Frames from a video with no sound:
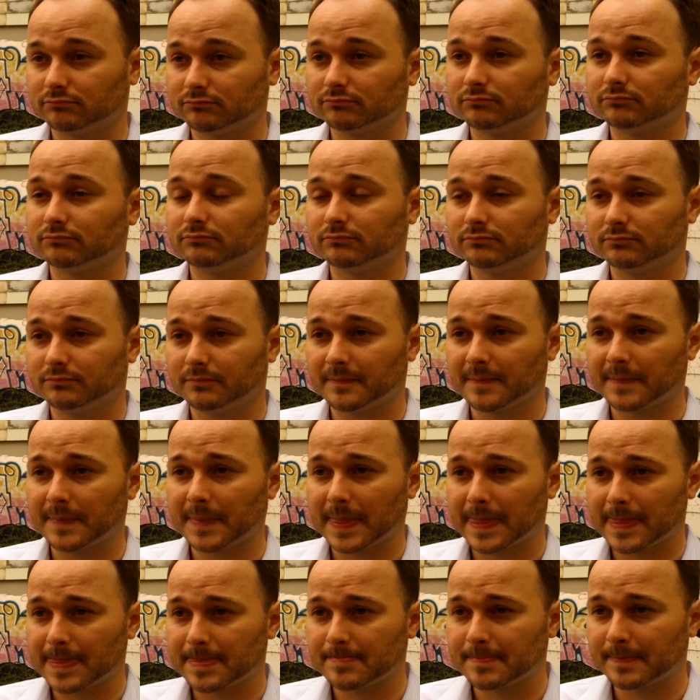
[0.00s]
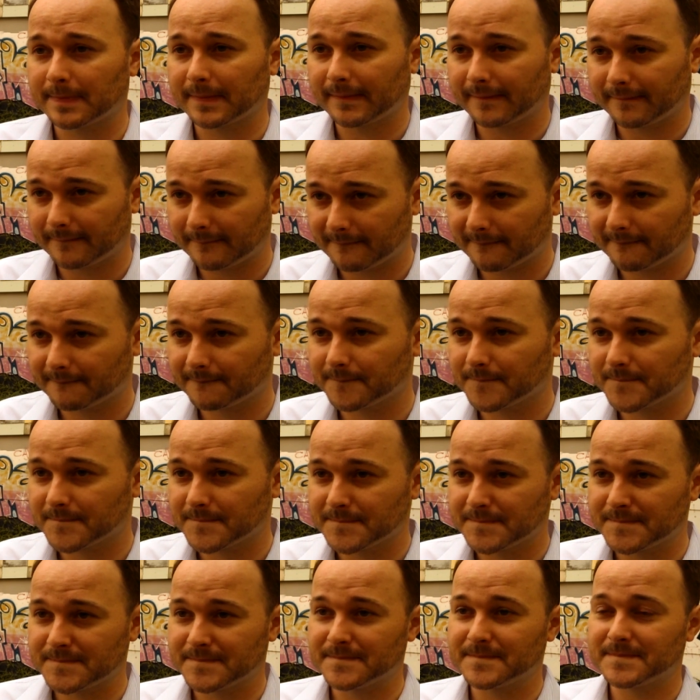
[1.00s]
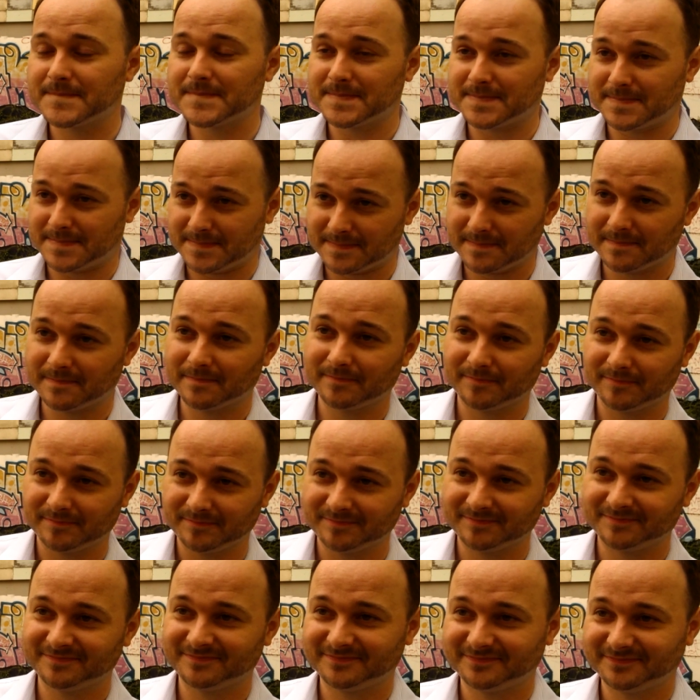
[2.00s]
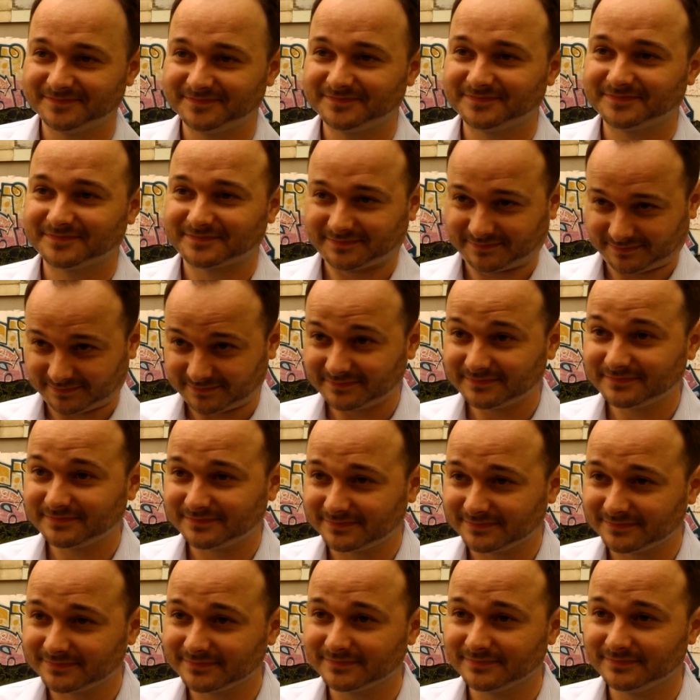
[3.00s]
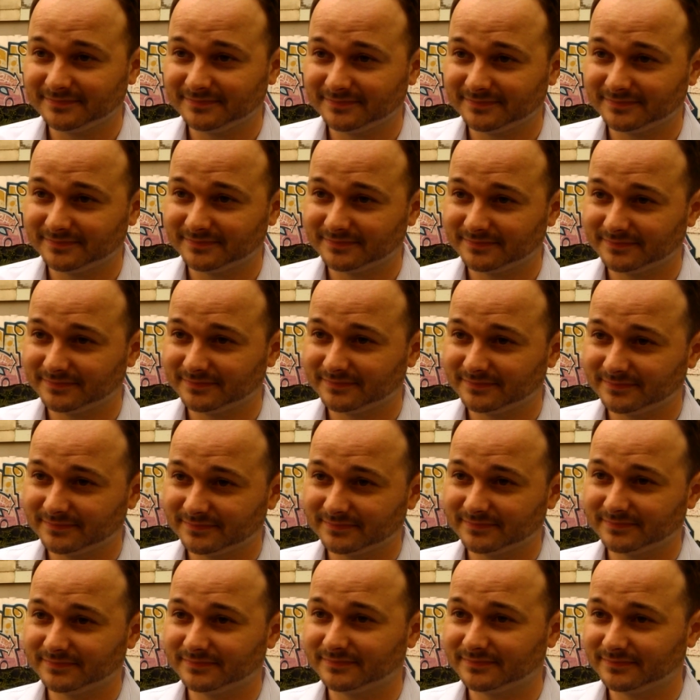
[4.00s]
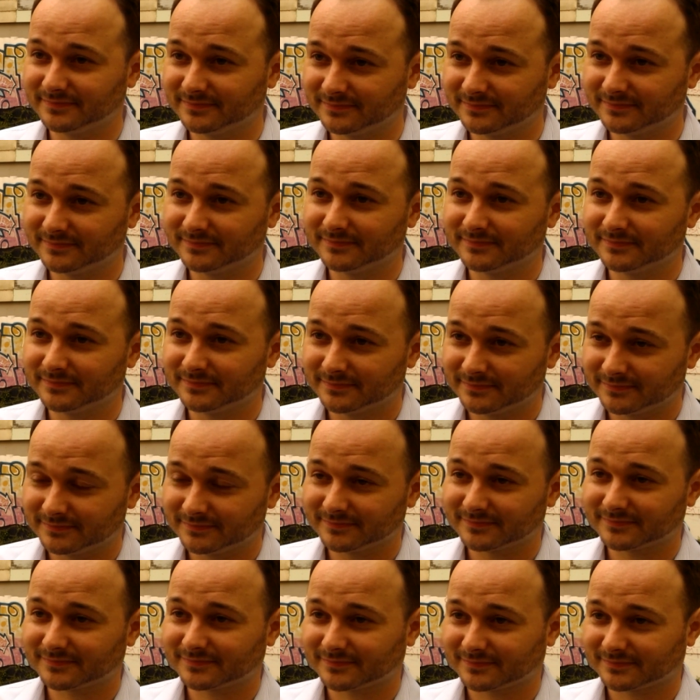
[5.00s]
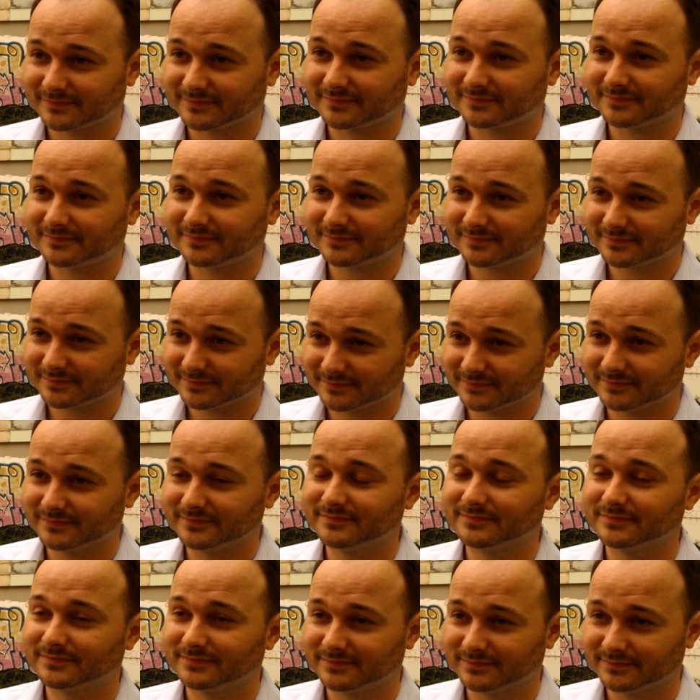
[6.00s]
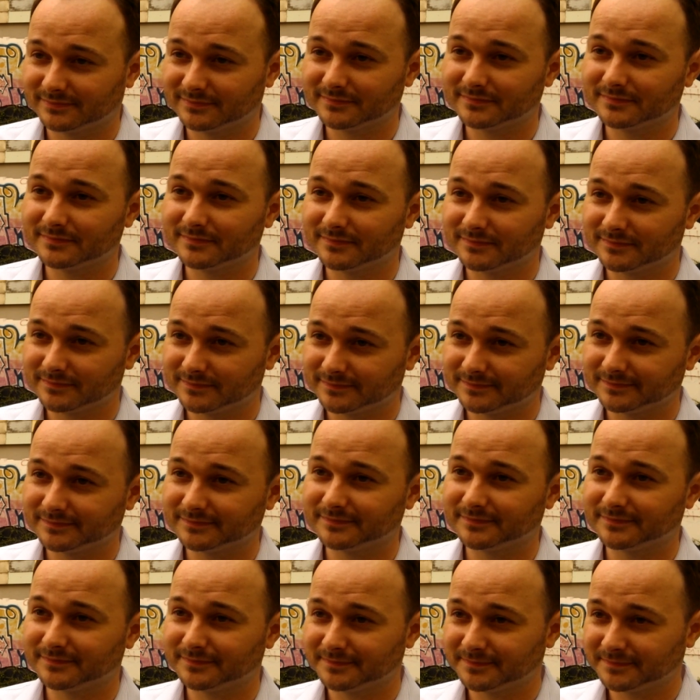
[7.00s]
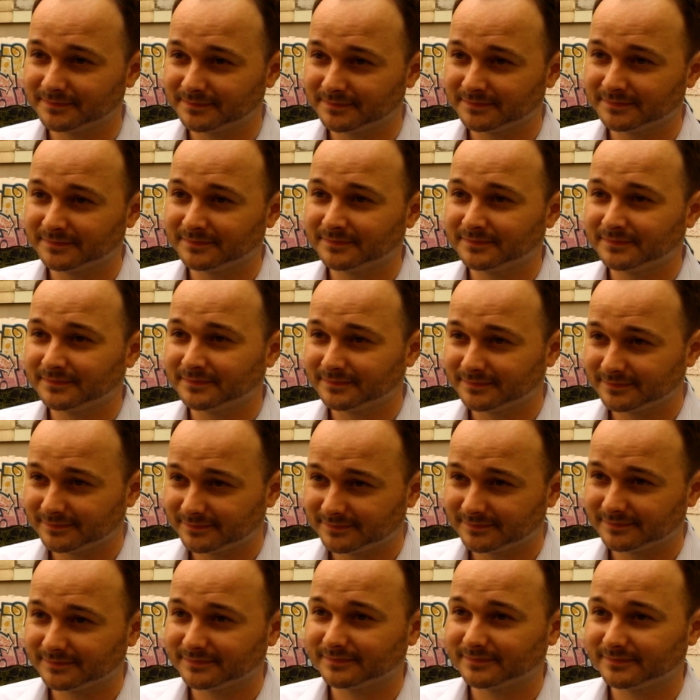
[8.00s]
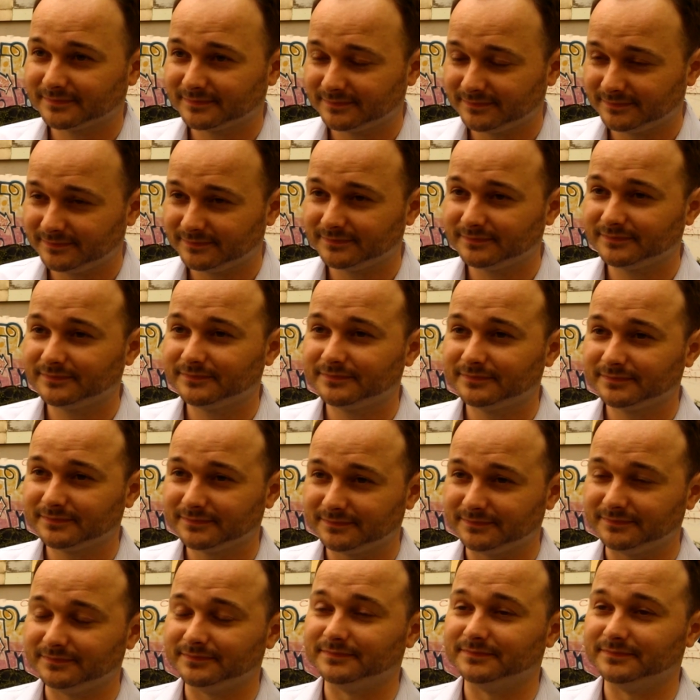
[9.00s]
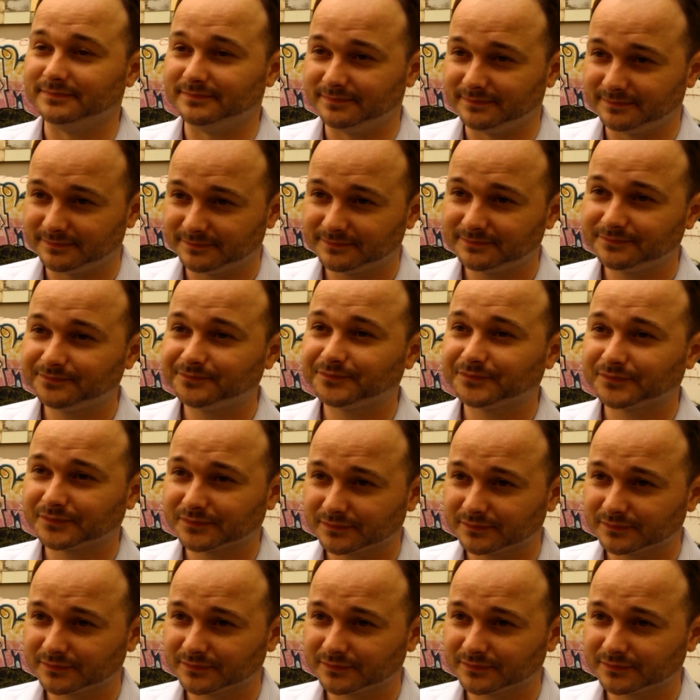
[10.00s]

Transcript: We've just seen your perfect presentation, Fluent in 3 months. How to get fluent in 3 months? Because for most of the people, it seems so kind of Mount Everest of learning a language.